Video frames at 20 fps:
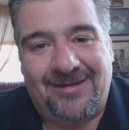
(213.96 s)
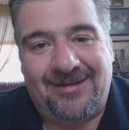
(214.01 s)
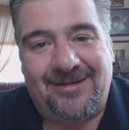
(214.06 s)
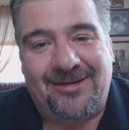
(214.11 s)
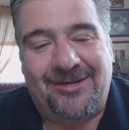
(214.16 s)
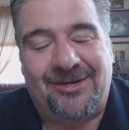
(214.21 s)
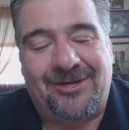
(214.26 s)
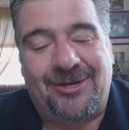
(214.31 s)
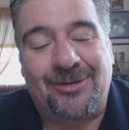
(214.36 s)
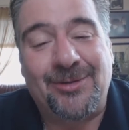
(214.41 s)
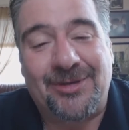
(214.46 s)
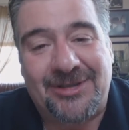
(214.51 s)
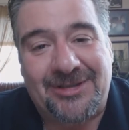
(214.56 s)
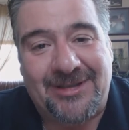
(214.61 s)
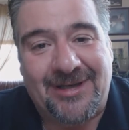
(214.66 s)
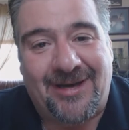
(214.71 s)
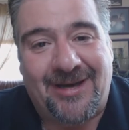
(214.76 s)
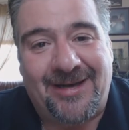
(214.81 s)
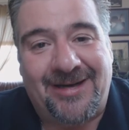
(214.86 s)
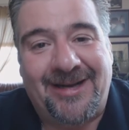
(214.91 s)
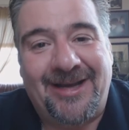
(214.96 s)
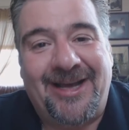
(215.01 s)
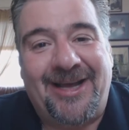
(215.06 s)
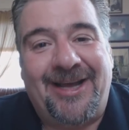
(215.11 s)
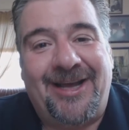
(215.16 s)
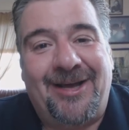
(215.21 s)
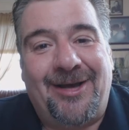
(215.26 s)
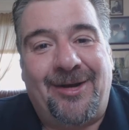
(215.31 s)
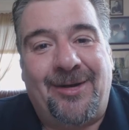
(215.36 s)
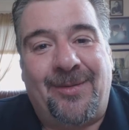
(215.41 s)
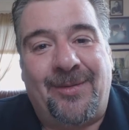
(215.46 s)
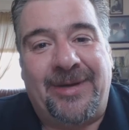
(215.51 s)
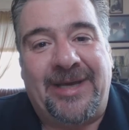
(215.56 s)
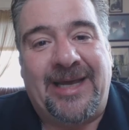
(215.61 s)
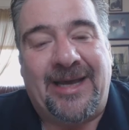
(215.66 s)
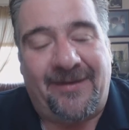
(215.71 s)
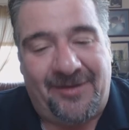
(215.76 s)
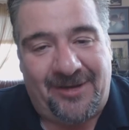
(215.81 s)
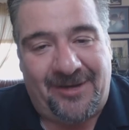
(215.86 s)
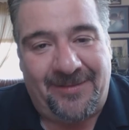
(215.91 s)
suicide.
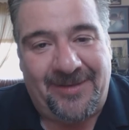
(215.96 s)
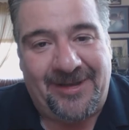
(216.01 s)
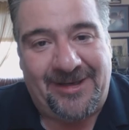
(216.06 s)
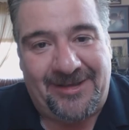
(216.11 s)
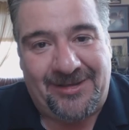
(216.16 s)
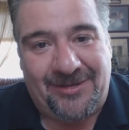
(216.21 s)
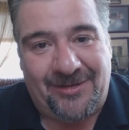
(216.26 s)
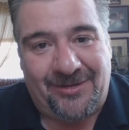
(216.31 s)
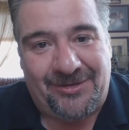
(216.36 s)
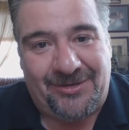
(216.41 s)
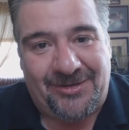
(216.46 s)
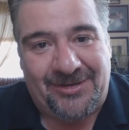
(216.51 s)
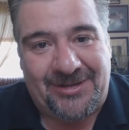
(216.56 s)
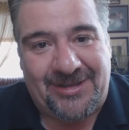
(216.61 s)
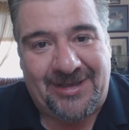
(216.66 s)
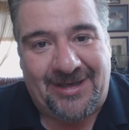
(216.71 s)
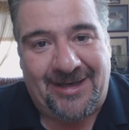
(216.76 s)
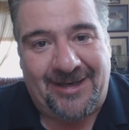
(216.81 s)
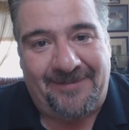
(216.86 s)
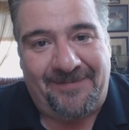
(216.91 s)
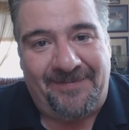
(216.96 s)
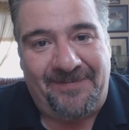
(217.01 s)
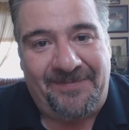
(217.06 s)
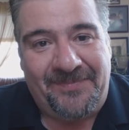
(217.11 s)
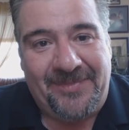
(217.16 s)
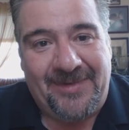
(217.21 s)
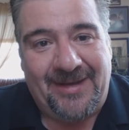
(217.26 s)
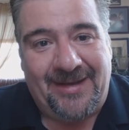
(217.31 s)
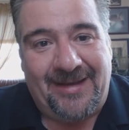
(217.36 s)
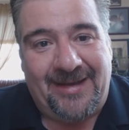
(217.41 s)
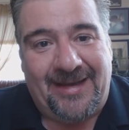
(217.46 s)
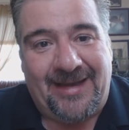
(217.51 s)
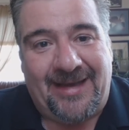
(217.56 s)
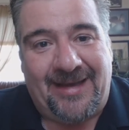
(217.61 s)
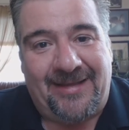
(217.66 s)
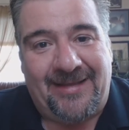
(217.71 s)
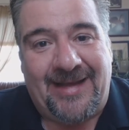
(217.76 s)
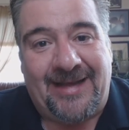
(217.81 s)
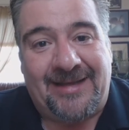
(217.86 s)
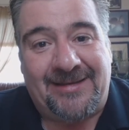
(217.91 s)
We have committed social side.
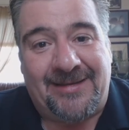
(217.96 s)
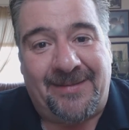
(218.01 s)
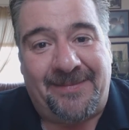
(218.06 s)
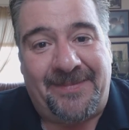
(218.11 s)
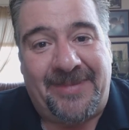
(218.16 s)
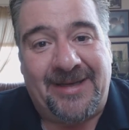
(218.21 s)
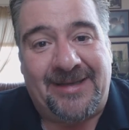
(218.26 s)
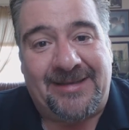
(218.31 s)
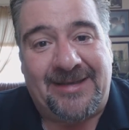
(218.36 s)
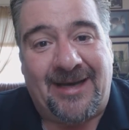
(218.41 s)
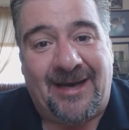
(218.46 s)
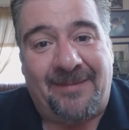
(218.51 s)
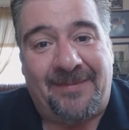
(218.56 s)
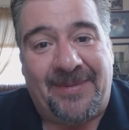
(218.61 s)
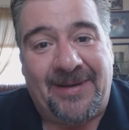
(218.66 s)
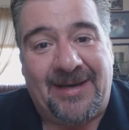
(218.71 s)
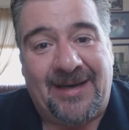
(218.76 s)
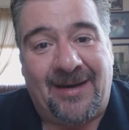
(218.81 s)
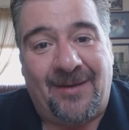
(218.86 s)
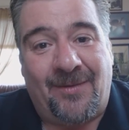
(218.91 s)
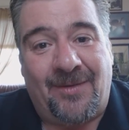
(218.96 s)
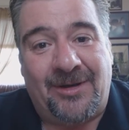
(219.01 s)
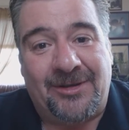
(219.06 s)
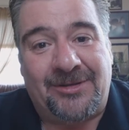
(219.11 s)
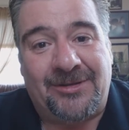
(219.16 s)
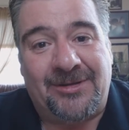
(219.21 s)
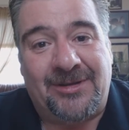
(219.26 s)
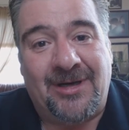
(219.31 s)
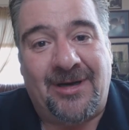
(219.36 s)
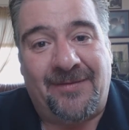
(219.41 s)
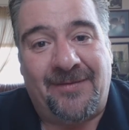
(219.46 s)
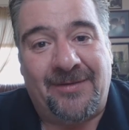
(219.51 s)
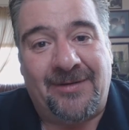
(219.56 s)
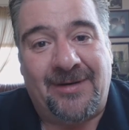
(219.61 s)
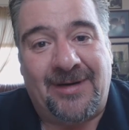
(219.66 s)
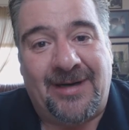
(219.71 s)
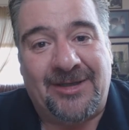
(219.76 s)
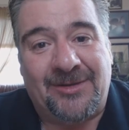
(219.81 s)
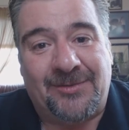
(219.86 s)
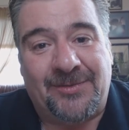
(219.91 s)
And that's a big topic I want to
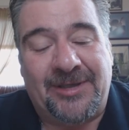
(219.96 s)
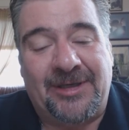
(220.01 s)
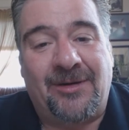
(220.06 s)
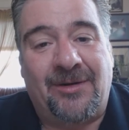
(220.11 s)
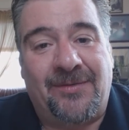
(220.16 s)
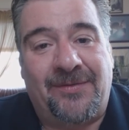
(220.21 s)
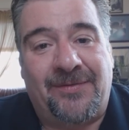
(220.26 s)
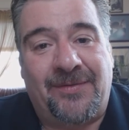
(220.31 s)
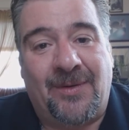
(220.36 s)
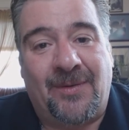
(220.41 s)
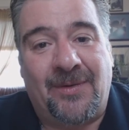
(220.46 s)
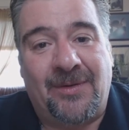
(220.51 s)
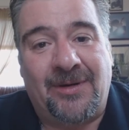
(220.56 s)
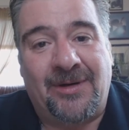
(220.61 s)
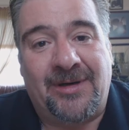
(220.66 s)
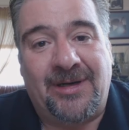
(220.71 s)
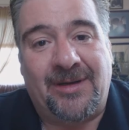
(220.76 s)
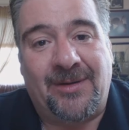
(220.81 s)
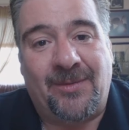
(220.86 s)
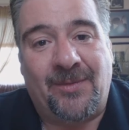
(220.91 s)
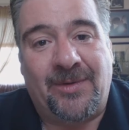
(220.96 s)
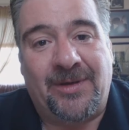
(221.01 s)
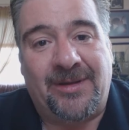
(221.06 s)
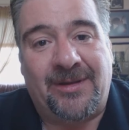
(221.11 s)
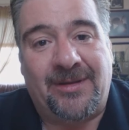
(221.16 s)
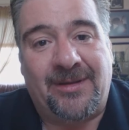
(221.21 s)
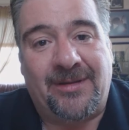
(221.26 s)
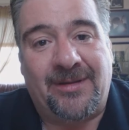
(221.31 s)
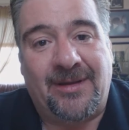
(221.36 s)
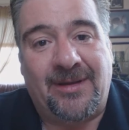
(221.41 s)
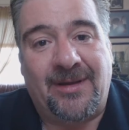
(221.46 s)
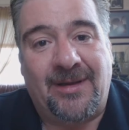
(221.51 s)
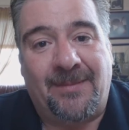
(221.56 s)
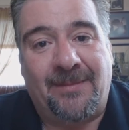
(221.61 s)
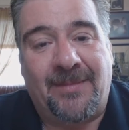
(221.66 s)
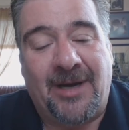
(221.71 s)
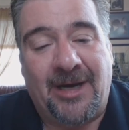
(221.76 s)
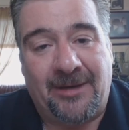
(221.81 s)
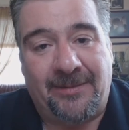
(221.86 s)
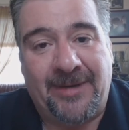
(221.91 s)
cover as we go forward with
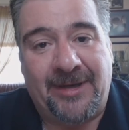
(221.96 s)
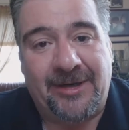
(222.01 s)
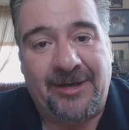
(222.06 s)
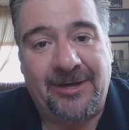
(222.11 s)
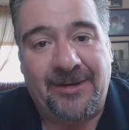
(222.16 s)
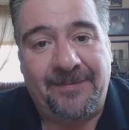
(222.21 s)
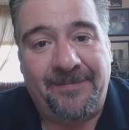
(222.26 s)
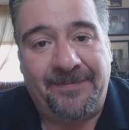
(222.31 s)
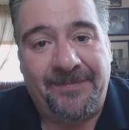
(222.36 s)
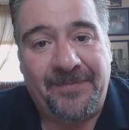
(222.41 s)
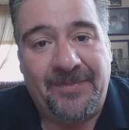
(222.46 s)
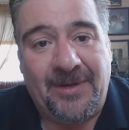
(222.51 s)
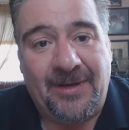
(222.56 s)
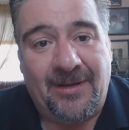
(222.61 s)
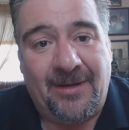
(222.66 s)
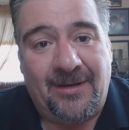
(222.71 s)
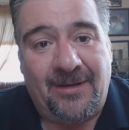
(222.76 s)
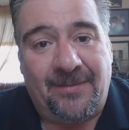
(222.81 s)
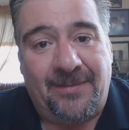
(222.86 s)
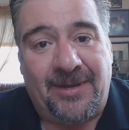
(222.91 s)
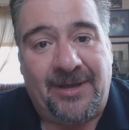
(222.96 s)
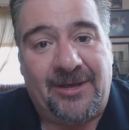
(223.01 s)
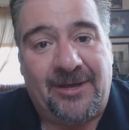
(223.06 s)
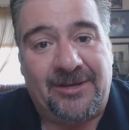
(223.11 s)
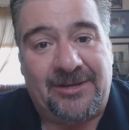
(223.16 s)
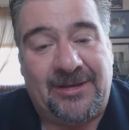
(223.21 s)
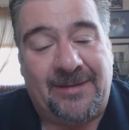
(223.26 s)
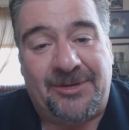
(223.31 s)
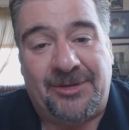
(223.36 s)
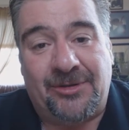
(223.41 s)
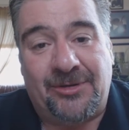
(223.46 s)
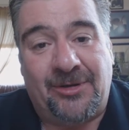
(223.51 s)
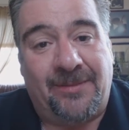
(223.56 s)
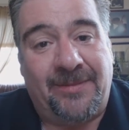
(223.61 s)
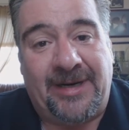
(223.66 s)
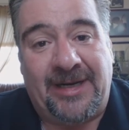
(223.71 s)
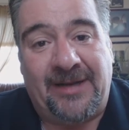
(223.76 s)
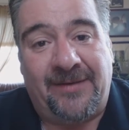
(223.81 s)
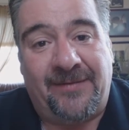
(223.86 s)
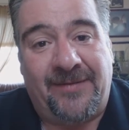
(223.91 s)
Mender, because I'm sure
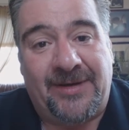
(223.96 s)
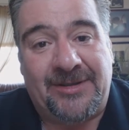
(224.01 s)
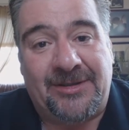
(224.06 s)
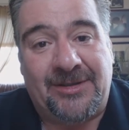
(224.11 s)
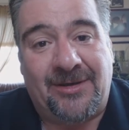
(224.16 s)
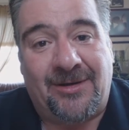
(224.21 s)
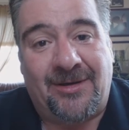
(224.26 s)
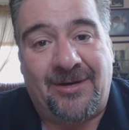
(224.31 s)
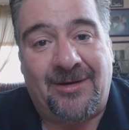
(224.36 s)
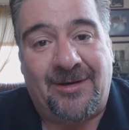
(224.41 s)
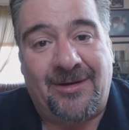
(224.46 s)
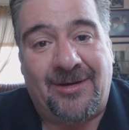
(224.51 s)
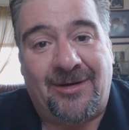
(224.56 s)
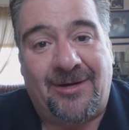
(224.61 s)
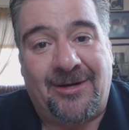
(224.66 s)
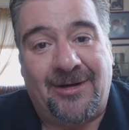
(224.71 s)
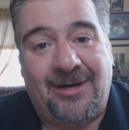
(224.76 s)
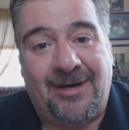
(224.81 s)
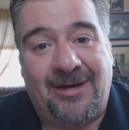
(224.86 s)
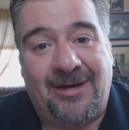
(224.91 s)
many of us are